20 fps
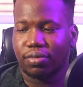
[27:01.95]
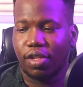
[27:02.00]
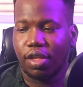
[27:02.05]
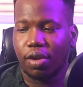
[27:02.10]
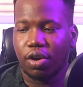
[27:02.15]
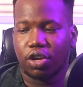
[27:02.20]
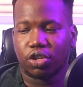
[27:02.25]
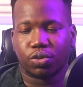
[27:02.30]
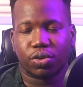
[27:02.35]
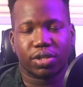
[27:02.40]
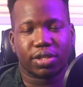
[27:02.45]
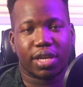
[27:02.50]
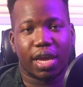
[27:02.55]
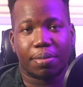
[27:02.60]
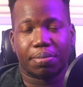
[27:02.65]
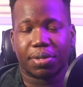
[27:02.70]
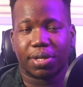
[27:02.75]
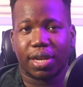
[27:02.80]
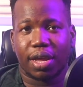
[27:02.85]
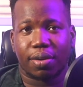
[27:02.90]
because what's
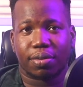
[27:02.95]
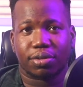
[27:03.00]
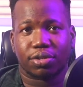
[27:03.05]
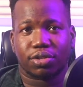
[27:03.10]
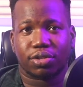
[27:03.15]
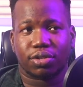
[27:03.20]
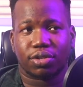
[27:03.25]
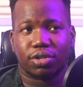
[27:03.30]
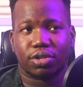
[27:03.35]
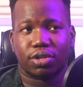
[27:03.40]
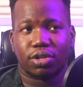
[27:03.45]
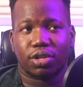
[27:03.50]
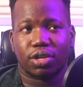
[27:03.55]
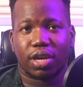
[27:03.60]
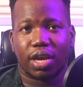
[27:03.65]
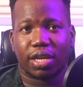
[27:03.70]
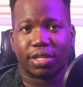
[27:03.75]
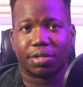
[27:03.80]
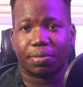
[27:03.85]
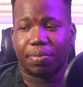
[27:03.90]
happening now is,
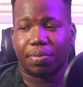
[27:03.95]
as a